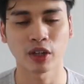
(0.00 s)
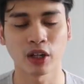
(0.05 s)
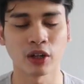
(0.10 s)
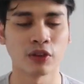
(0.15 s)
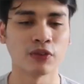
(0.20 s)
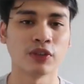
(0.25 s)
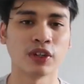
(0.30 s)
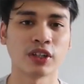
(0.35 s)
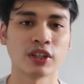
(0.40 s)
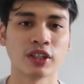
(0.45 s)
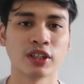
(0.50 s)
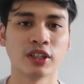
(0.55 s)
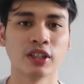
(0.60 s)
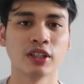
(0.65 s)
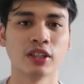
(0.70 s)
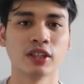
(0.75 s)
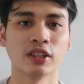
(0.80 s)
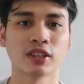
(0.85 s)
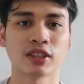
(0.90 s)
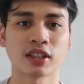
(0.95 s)
a
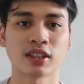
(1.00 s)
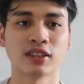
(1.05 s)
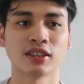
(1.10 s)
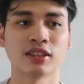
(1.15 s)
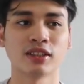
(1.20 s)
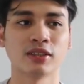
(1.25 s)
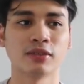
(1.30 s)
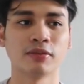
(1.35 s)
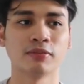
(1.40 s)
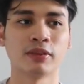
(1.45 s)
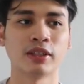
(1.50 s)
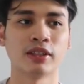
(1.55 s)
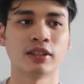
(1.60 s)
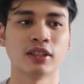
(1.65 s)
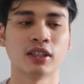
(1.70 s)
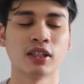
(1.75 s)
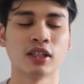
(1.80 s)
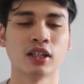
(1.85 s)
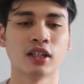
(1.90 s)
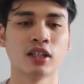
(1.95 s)
very talented
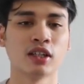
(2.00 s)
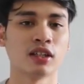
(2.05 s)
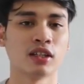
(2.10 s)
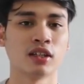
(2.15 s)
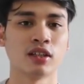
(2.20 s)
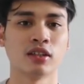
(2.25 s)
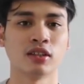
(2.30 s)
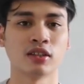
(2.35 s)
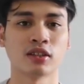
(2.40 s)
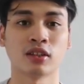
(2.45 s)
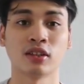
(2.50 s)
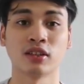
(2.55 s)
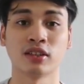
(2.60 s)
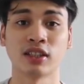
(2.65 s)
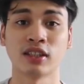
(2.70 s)
man called